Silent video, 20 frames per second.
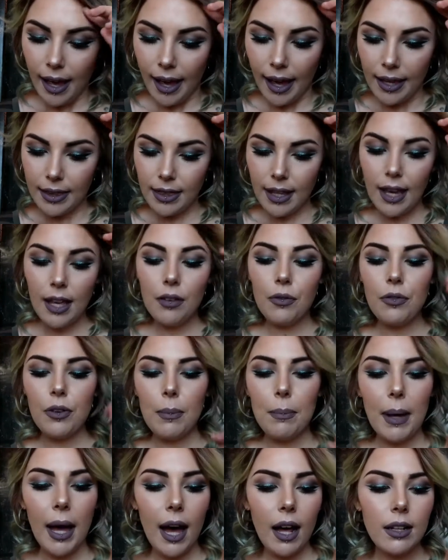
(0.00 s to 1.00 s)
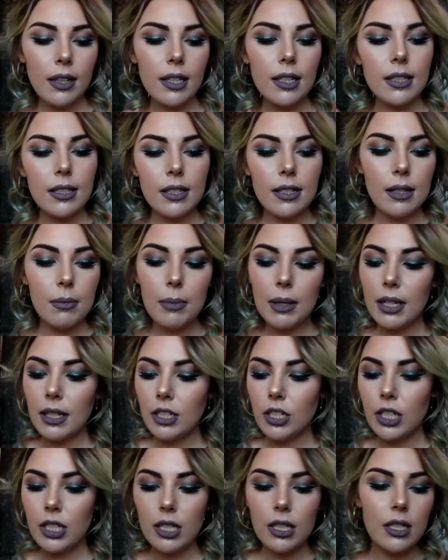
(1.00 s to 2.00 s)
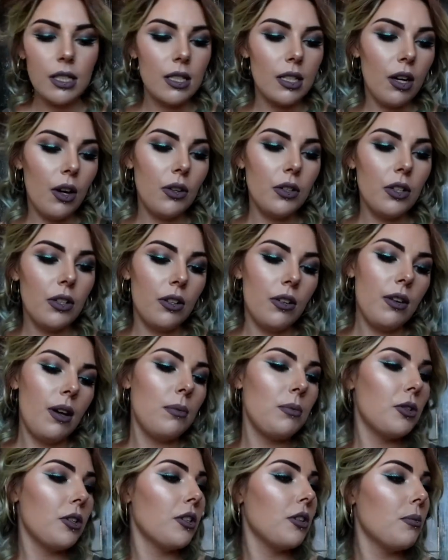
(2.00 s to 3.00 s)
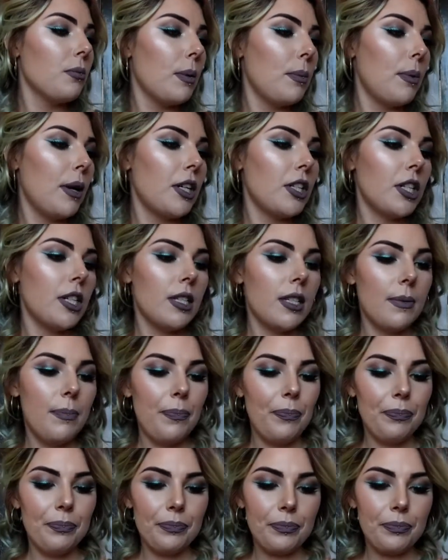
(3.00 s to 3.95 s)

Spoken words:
And then for palettes, let me just, oh no, I'm showing you my brushes.